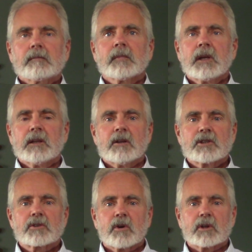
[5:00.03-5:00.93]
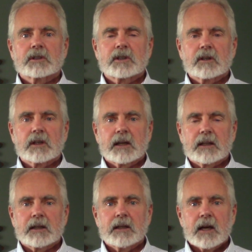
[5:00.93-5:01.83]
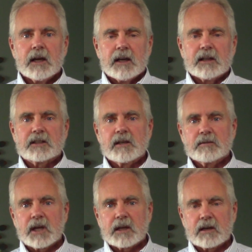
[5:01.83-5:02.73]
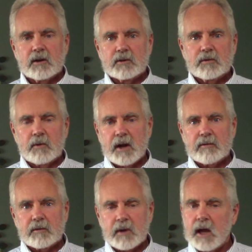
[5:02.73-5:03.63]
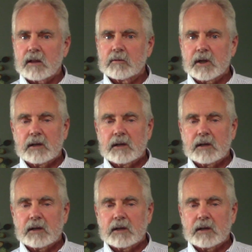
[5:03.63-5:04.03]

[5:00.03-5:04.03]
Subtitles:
in the stores here lately. It seems like it goes right from Halloween,